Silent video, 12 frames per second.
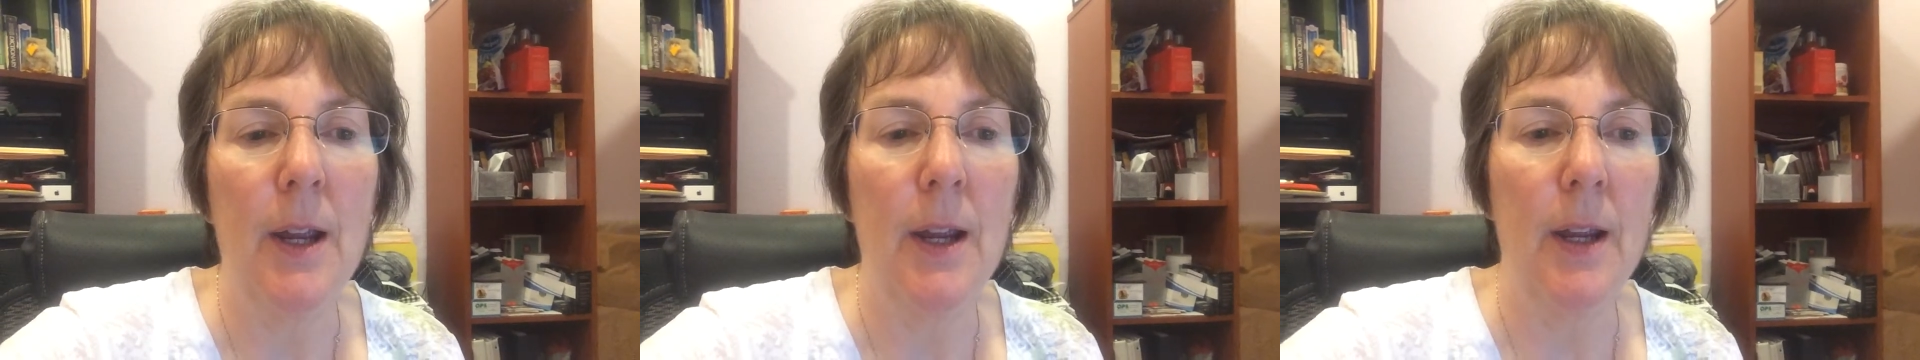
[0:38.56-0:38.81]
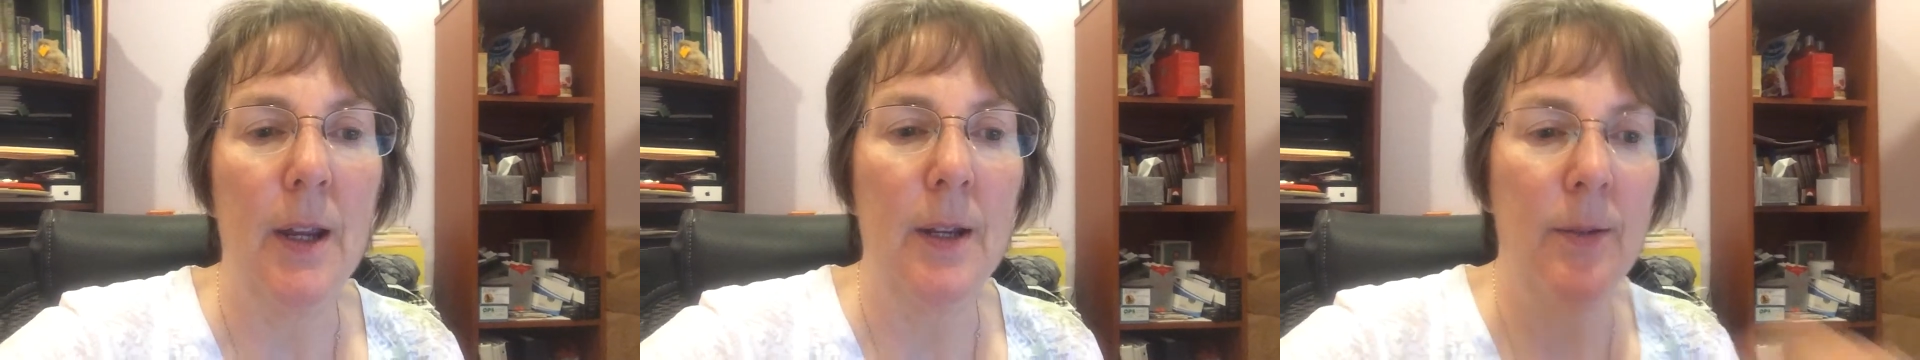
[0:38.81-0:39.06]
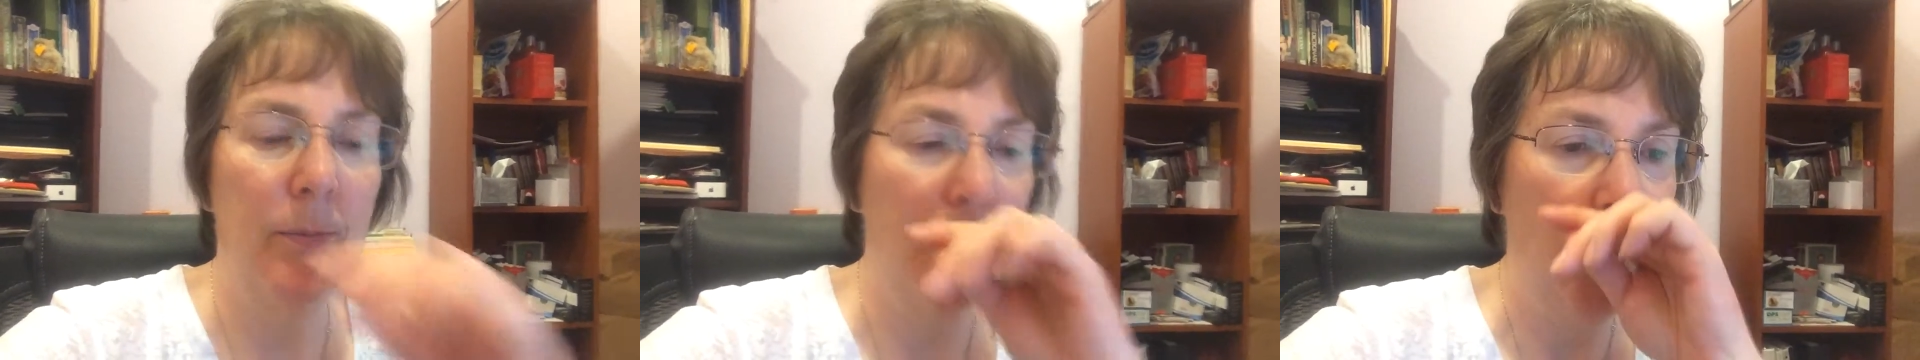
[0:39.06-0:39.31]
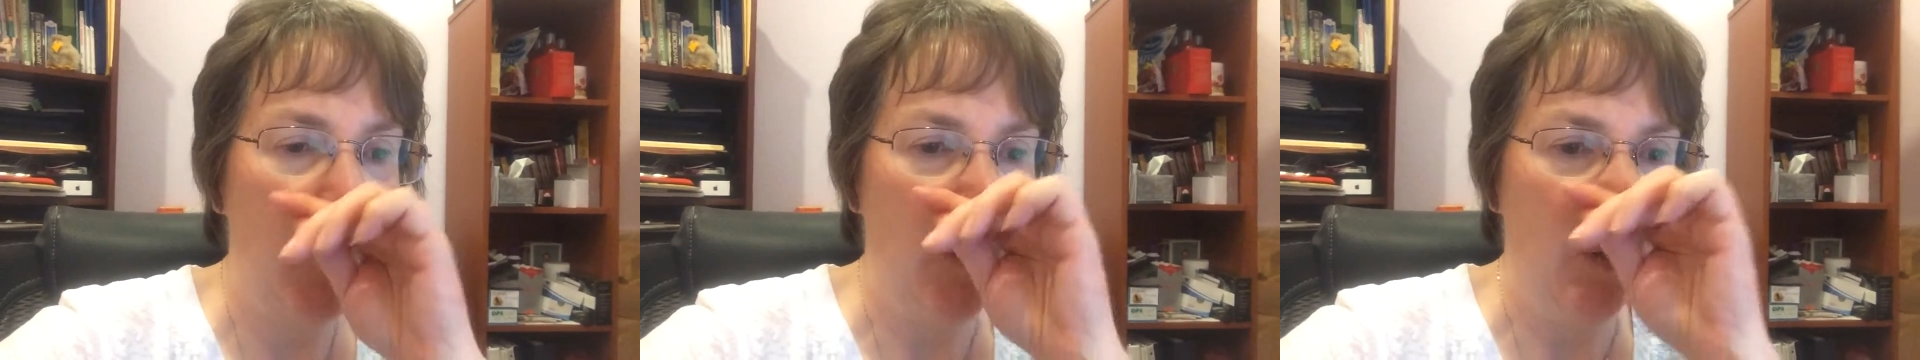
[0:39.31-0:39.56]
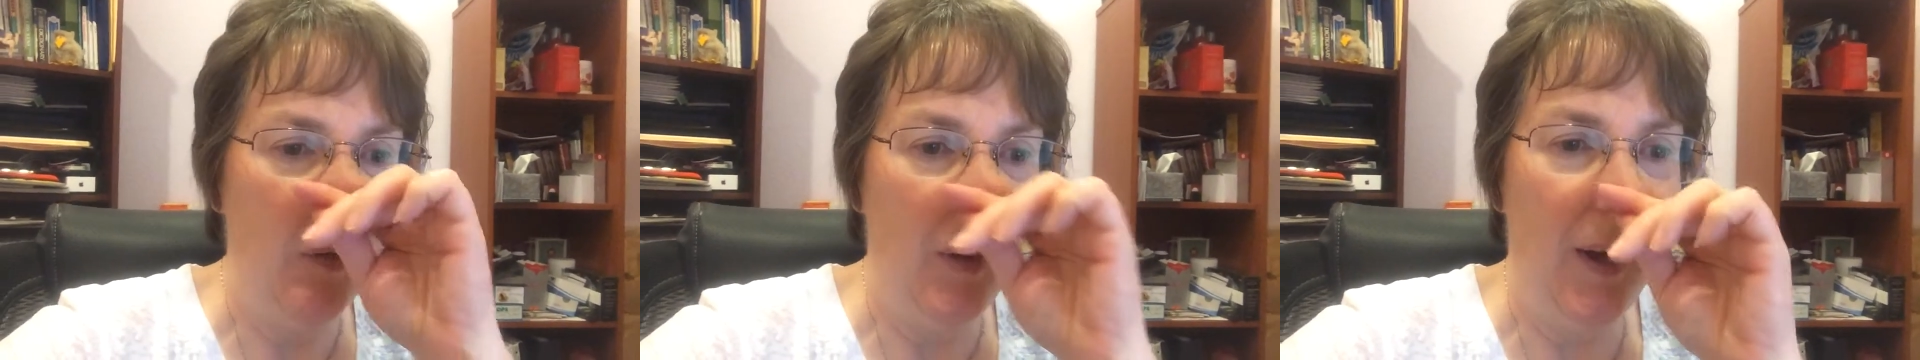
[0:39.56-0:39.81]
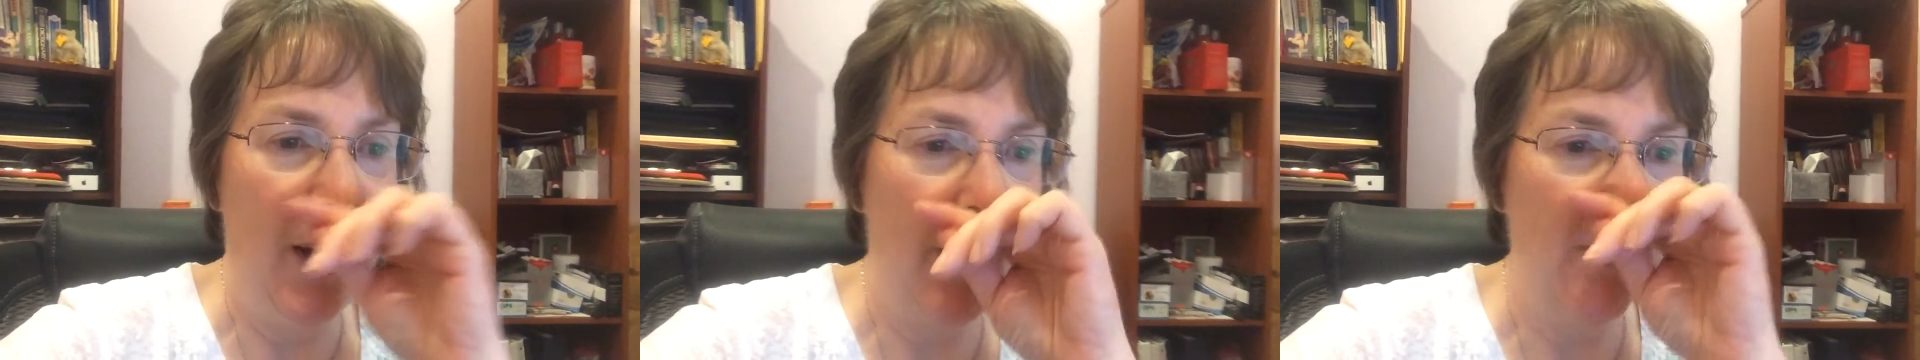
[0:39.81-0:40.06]
and uh,
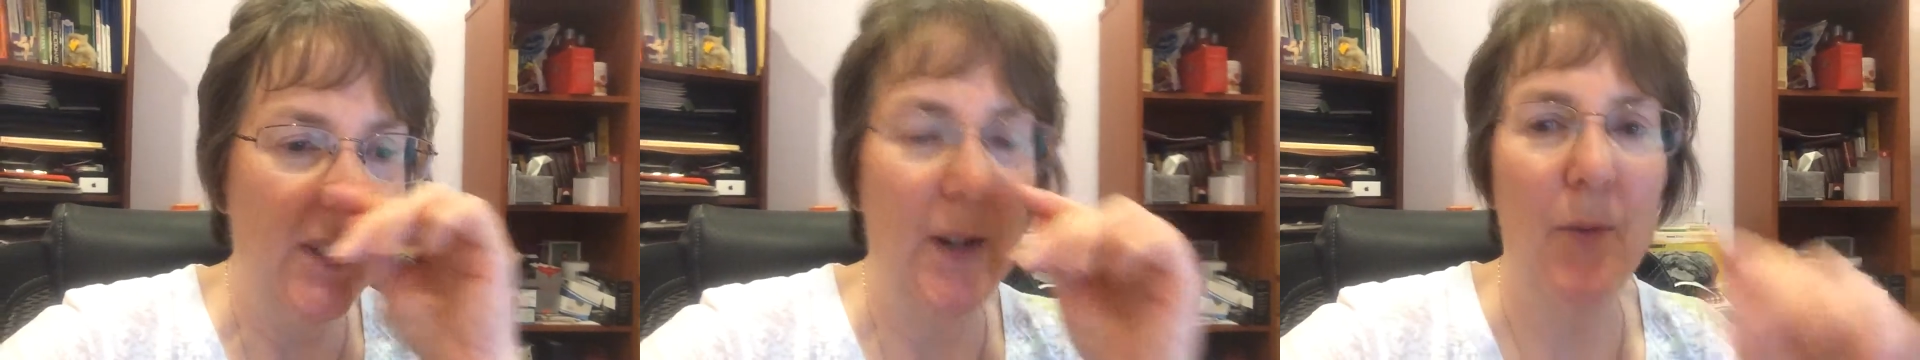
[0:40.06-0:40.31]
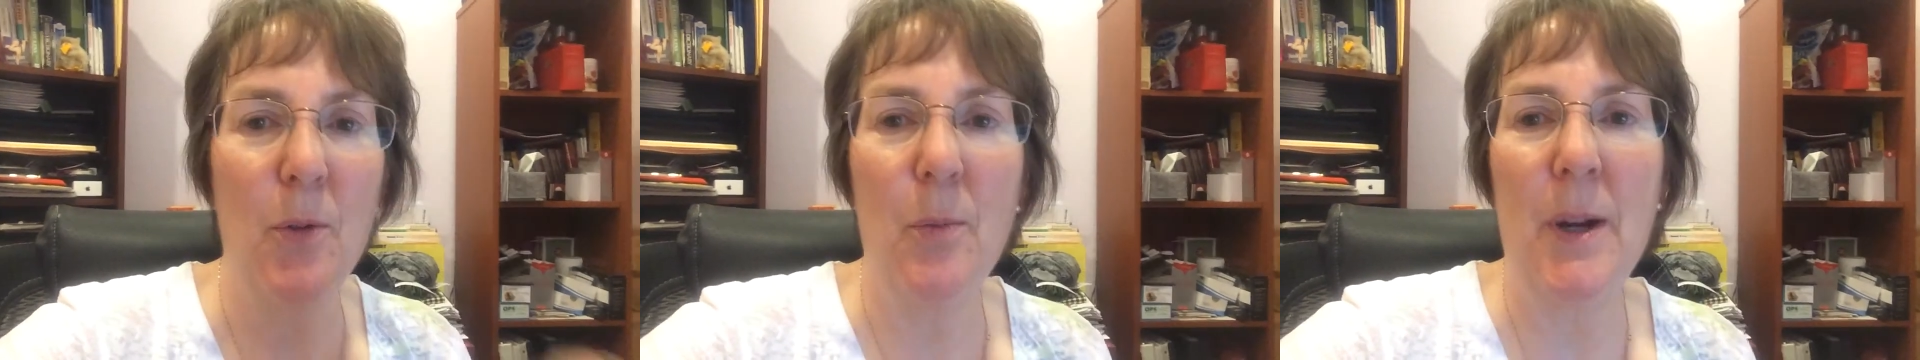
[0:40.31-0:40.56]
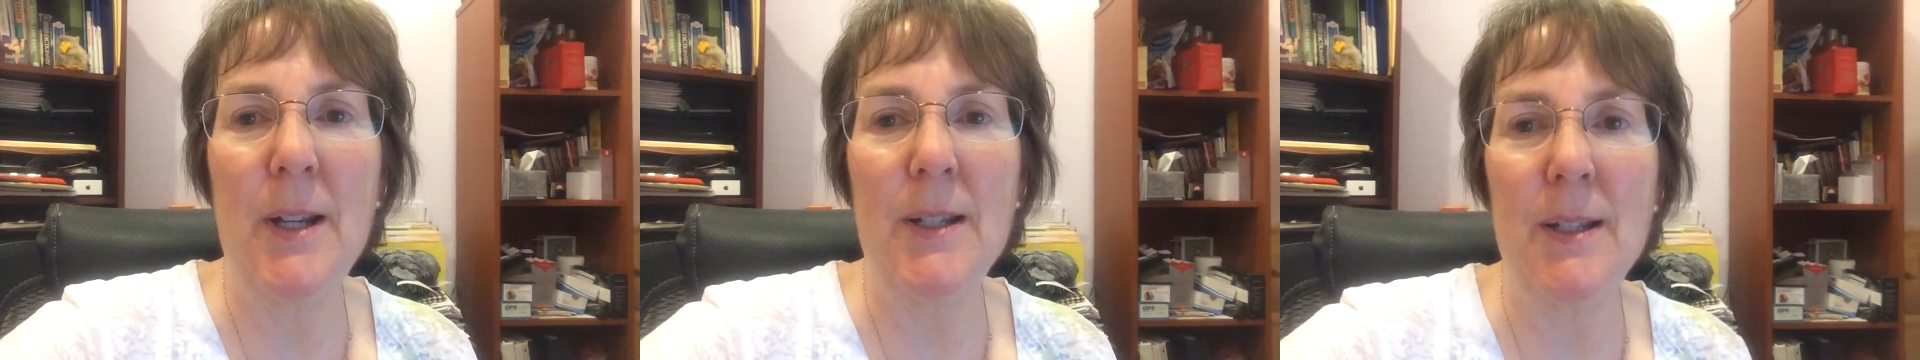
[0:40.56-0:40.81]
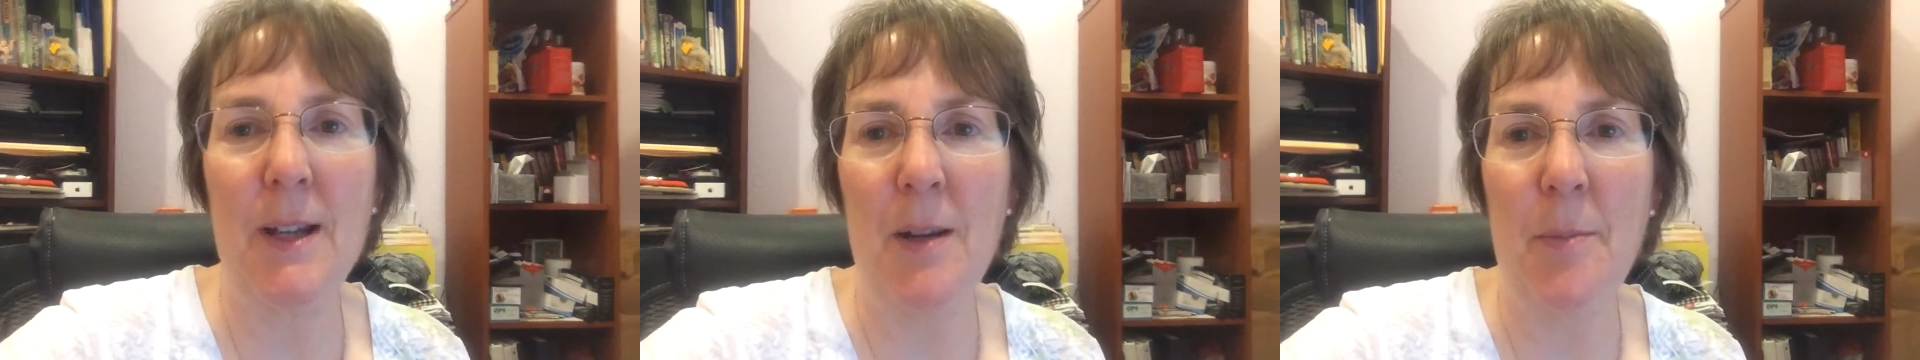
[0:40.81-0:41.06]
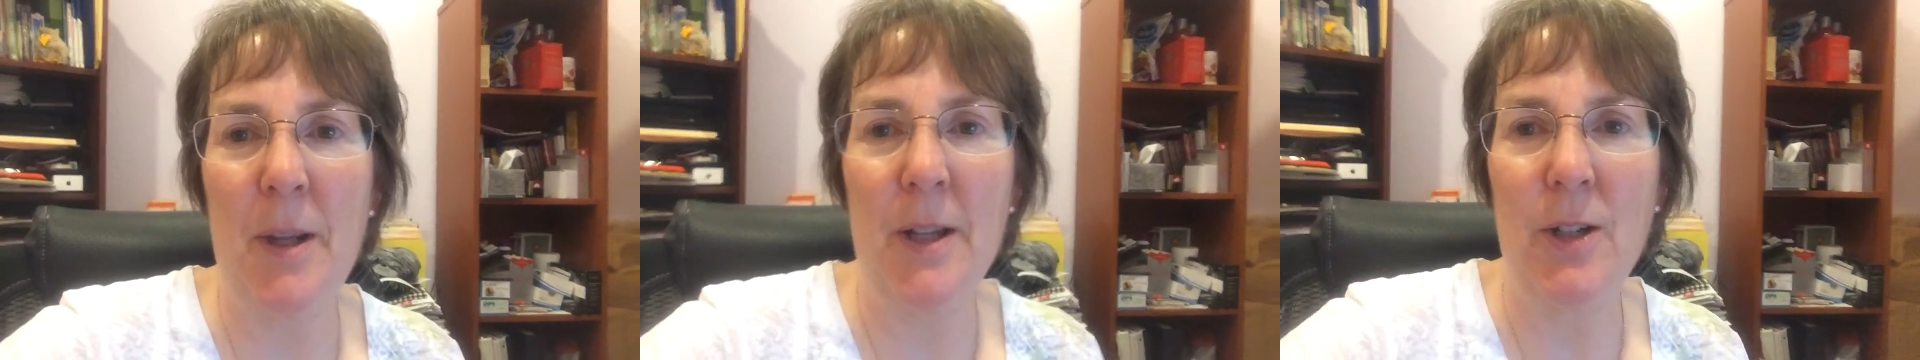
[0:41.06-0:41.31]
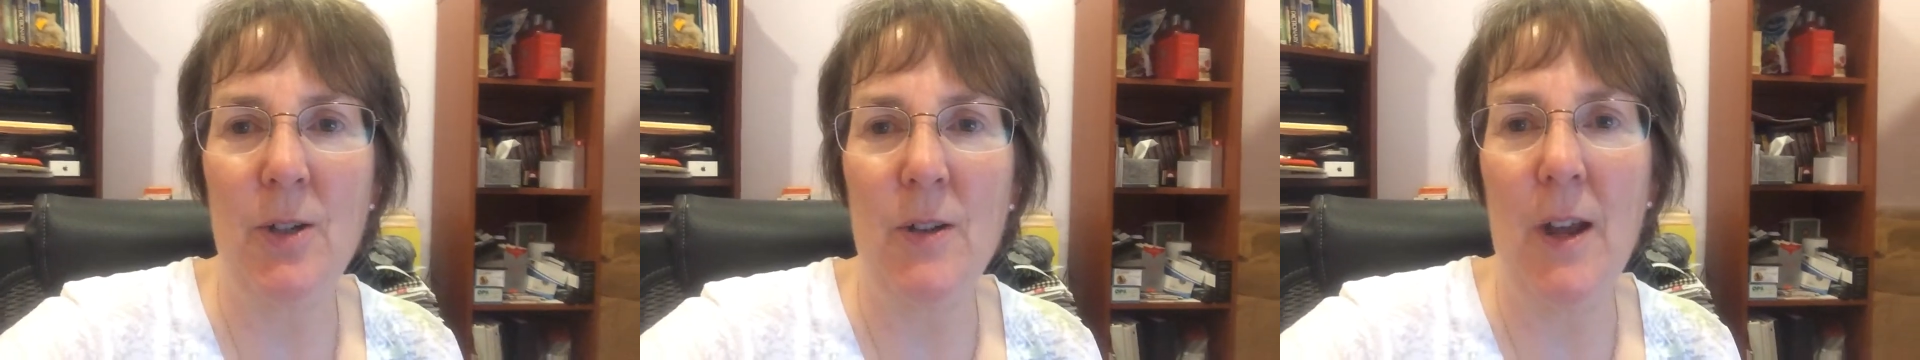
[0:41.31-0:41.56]
I have several ways that I
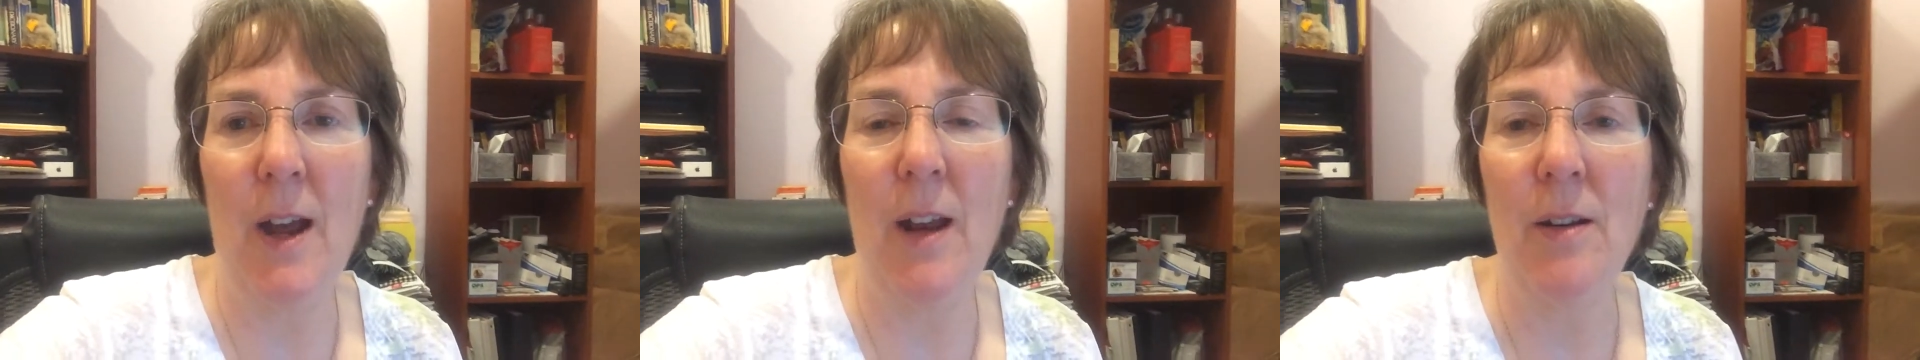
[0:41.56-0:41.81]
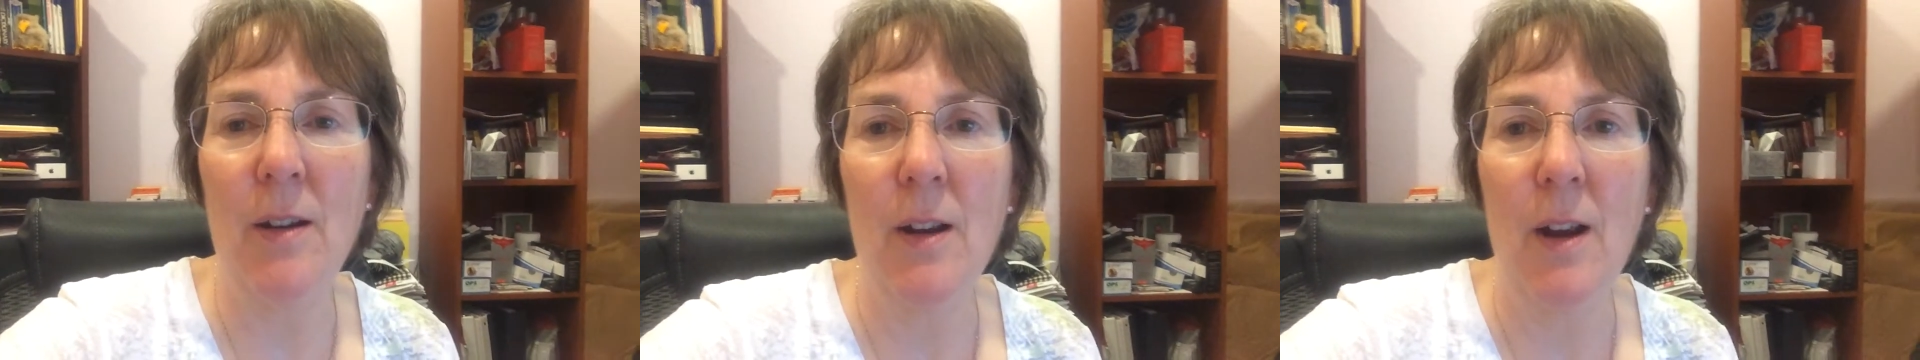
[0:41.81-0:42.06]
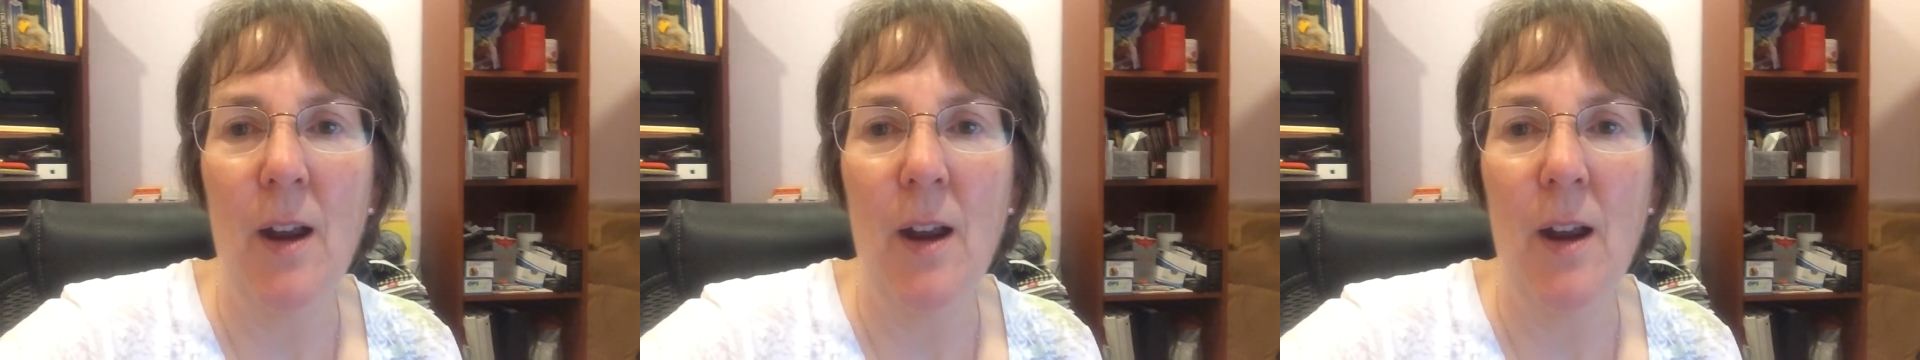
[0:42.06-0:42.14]
manage that.